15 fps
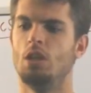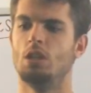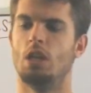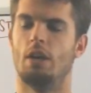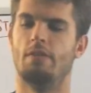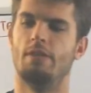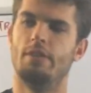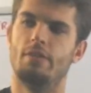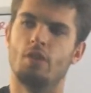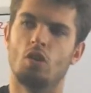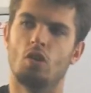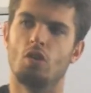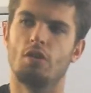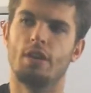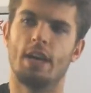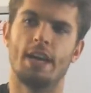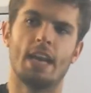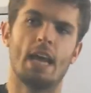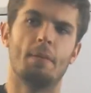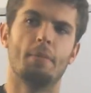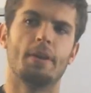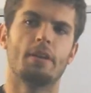I've even heard
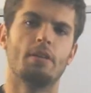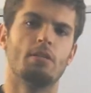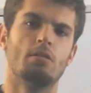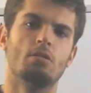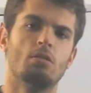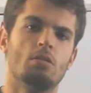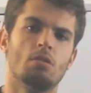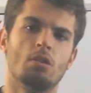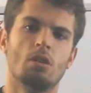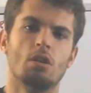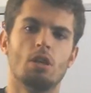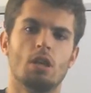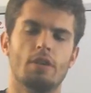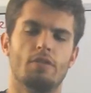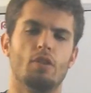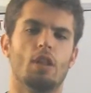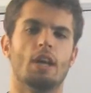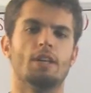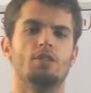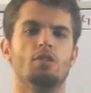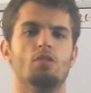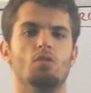dynamic, if you'd like
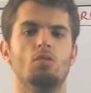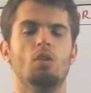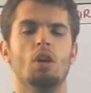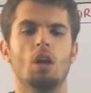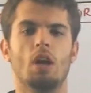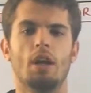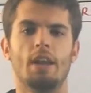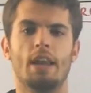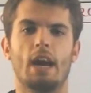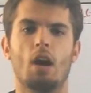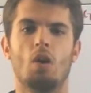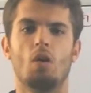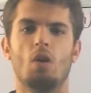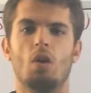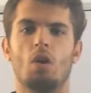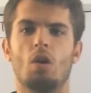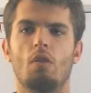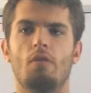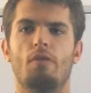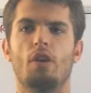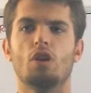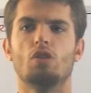to. Now,
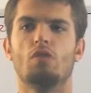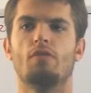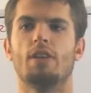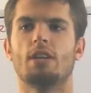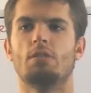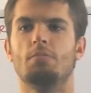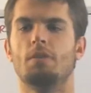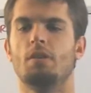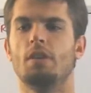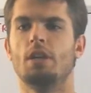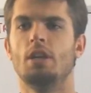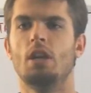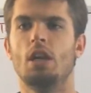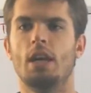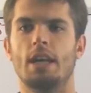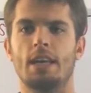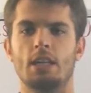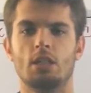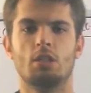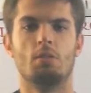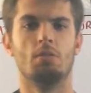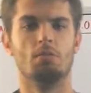functional flexibility
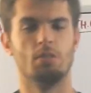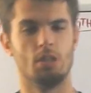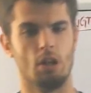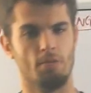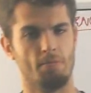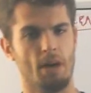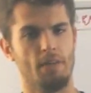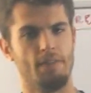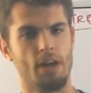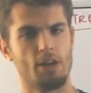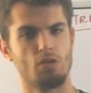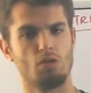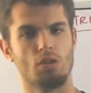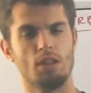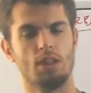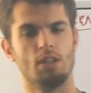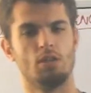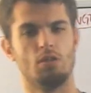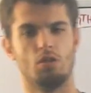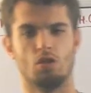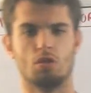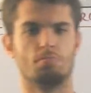is self-myofascial release.
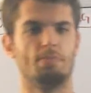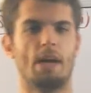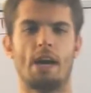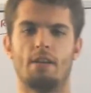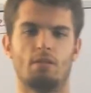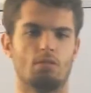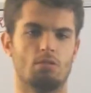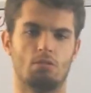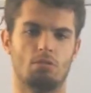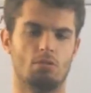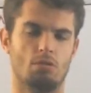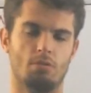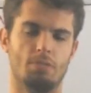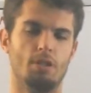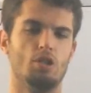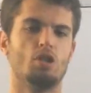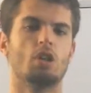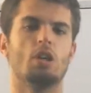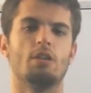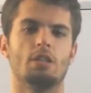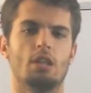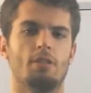There's a pattern. I mean, you're
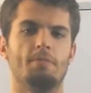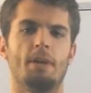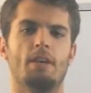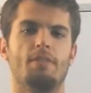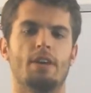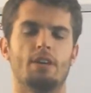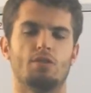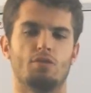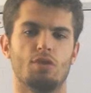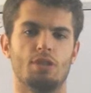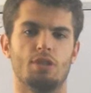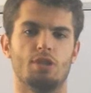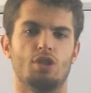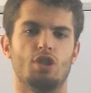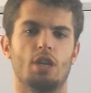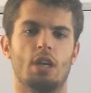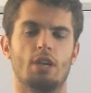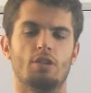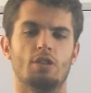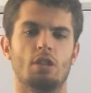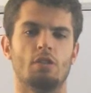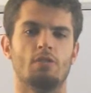going to self-myofascial release the shit out of
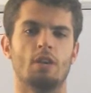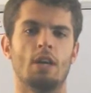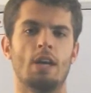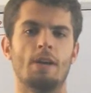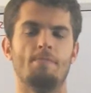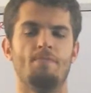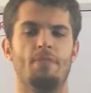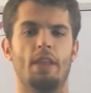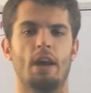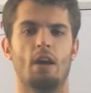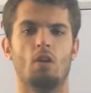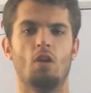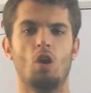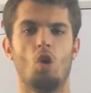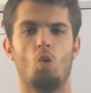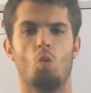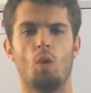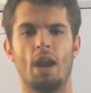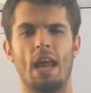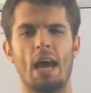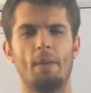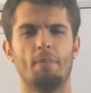yourself. Now, what
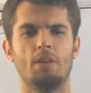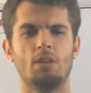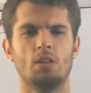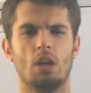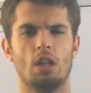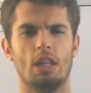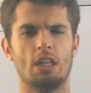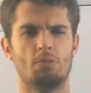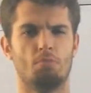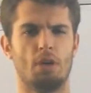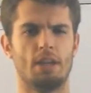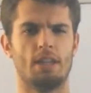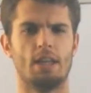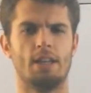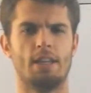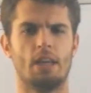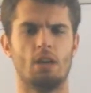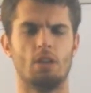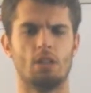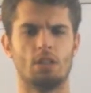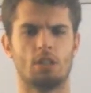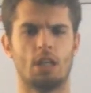happens, let's break that down.
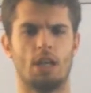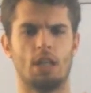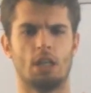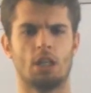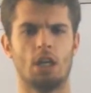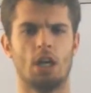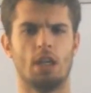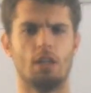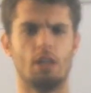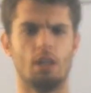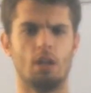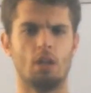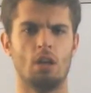Let's kind of cut the